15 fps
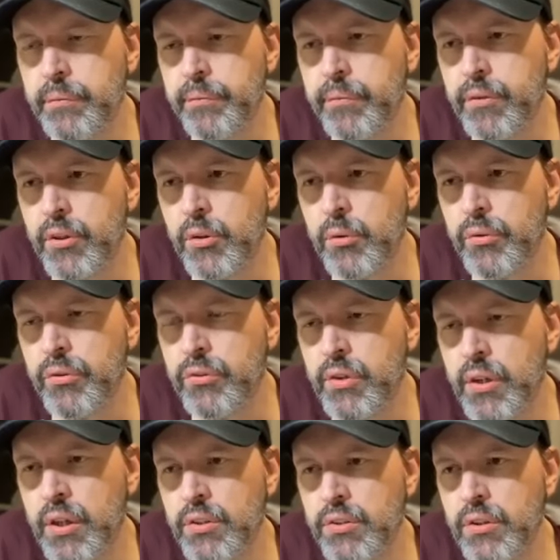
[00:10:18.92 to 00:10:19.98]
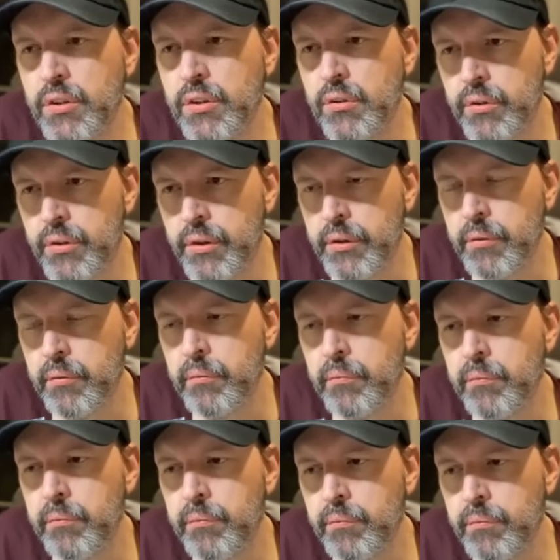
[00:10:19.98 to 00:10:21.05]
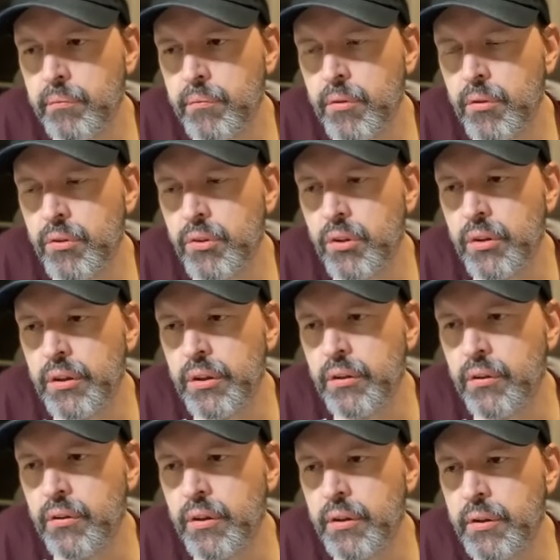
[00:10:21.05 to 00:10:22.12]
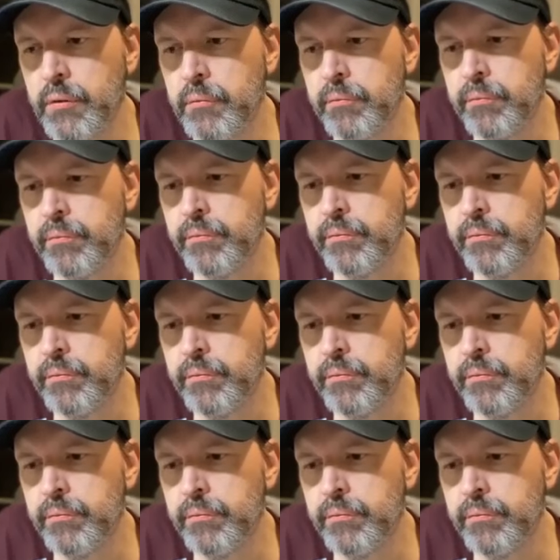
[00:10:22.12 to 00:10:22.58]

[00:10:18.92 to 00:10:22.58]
abilities are, if you want to say that. Okay, so she says here,